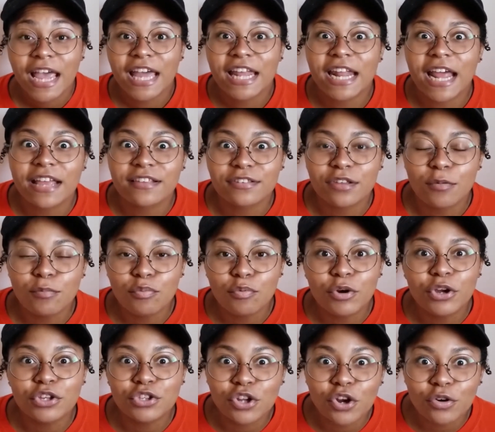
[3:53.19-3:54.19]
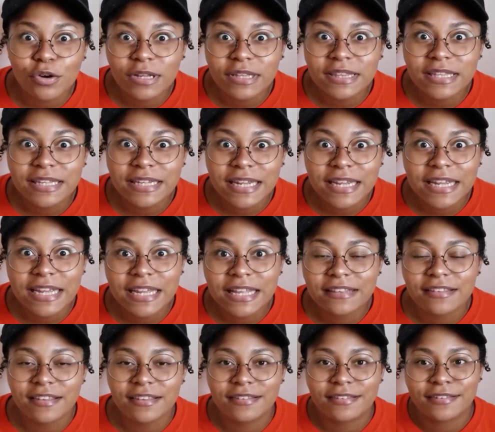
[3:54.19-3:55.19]
And at some point during the
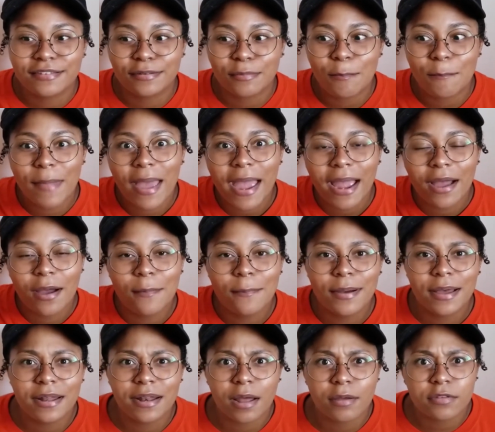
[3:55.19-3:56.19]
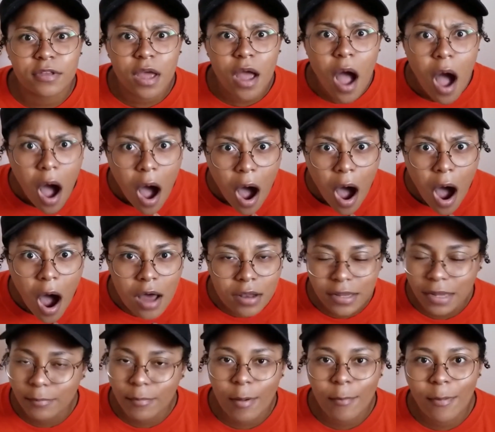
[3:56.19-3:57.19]
dance, he smacked her butt, and I was like, oh,
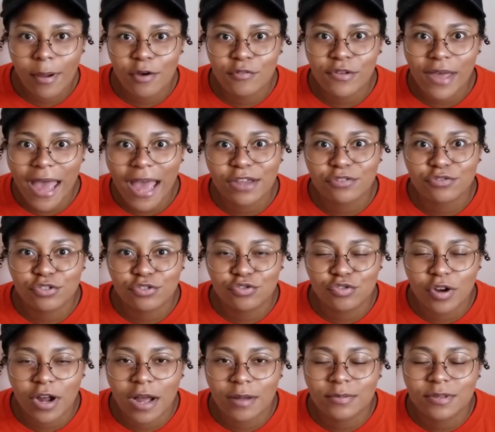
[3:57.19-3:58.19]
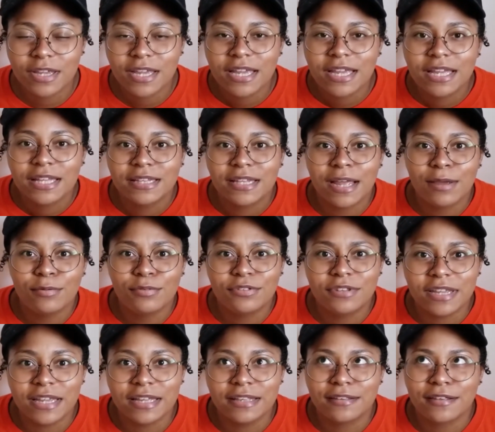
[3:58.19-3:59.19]
look, my mouth actually dropped. They was
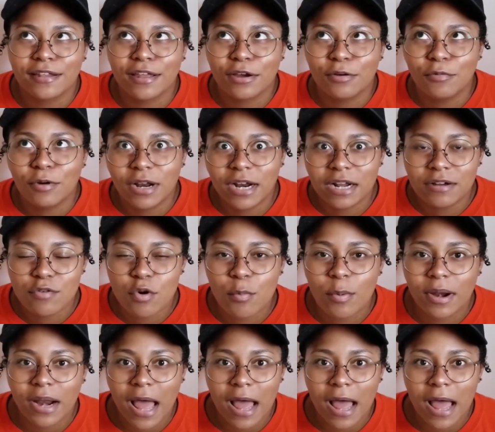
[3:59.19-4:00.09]
dancing like whatever, but